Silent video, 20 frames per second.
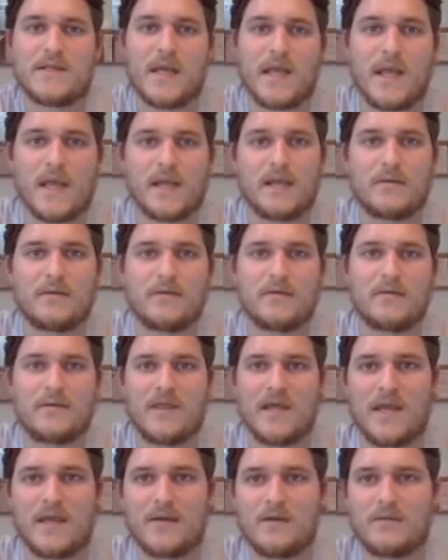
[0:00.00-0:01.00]
and
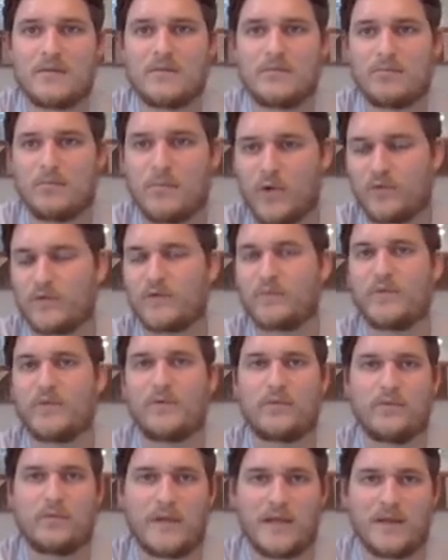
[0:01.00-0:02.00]
then
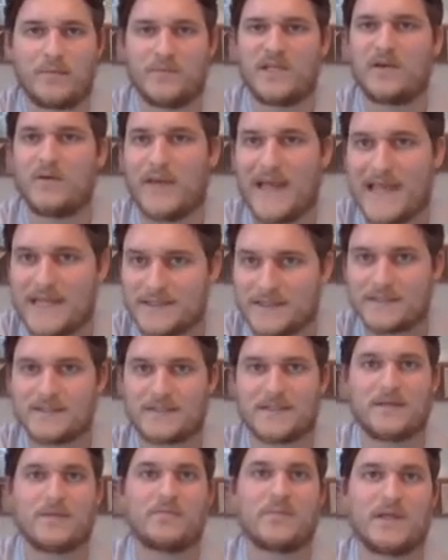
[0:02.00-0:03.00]
multiple amino
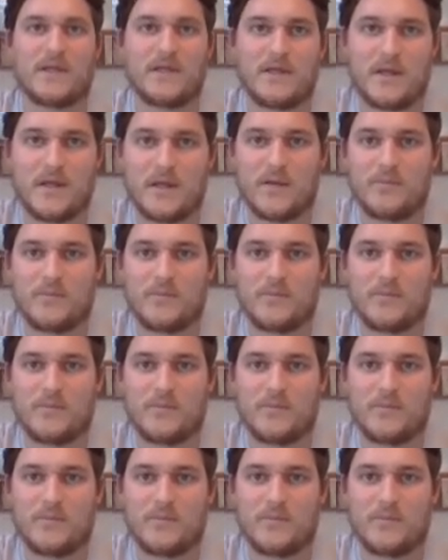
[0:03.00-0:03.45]
acids can be